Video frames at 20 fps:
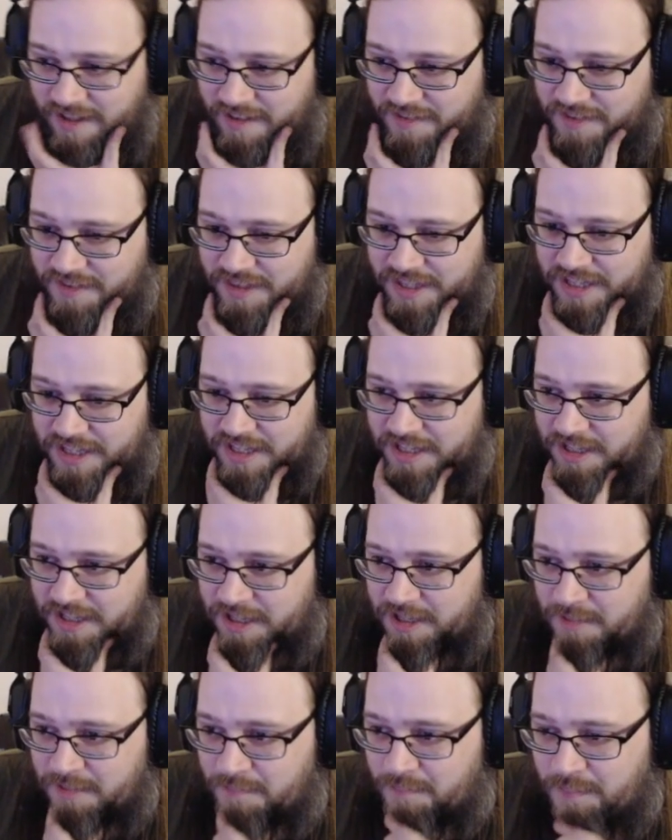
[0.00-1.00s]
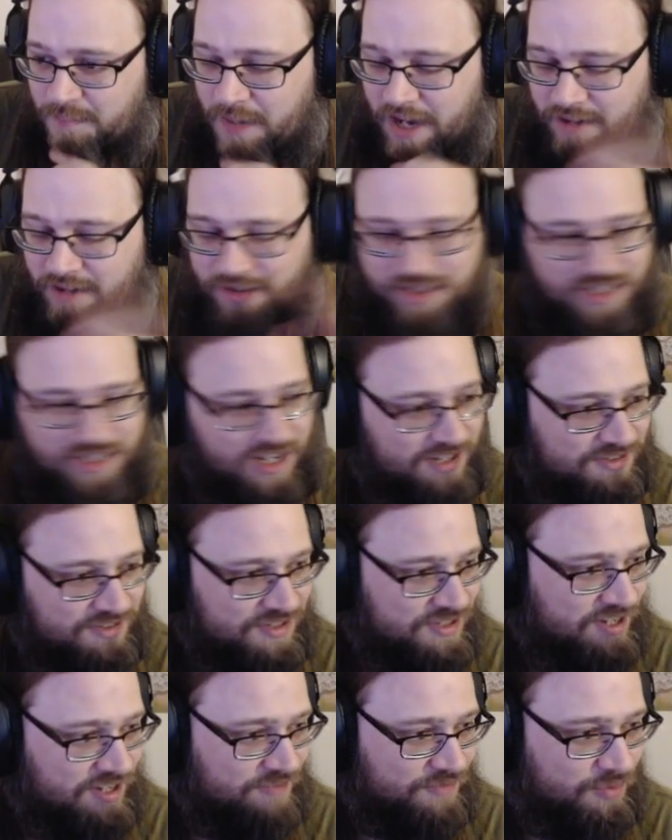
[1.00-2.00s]
the Paragon
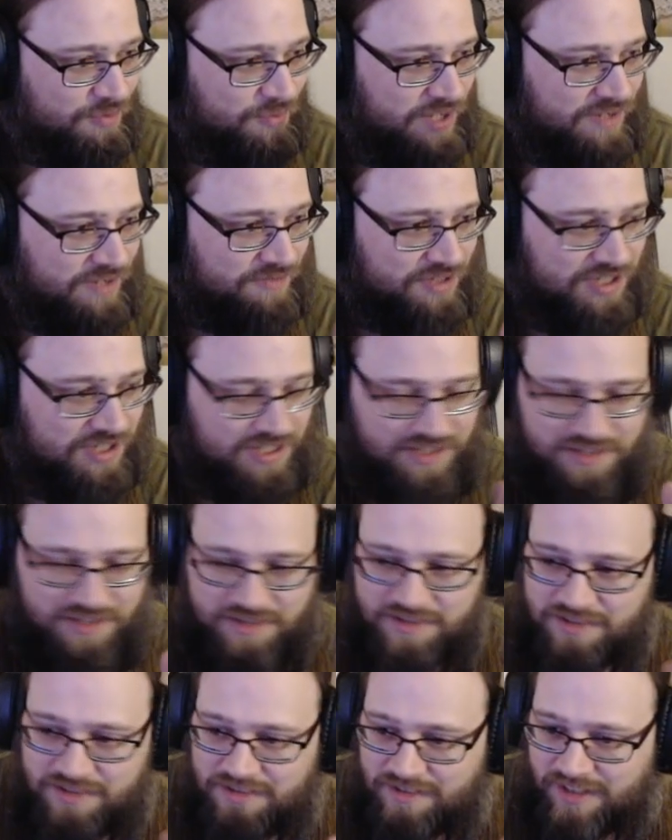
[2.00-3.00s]
stuff or whatever it is,